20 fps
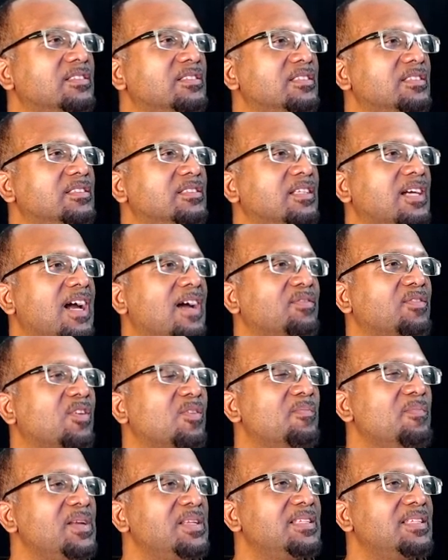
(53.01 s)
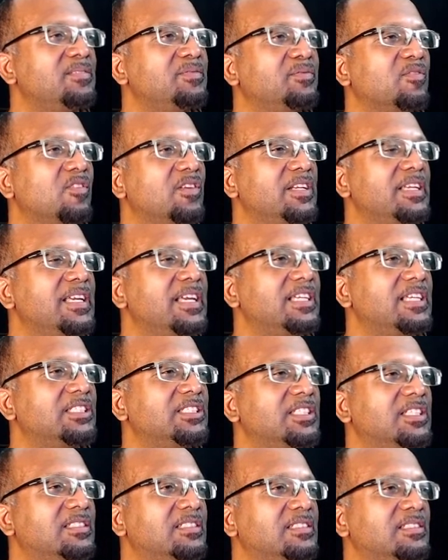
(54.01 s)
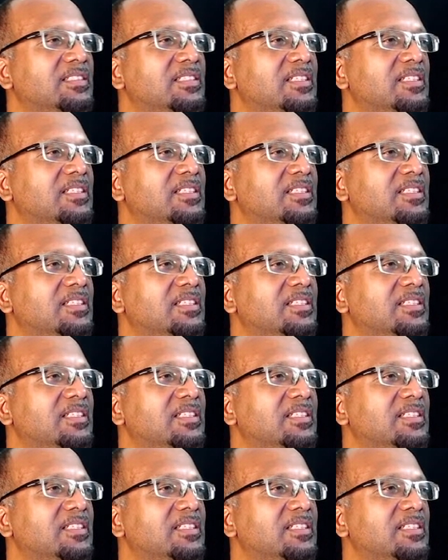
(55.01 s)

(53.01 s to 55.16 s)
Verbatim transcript: have committed fornication,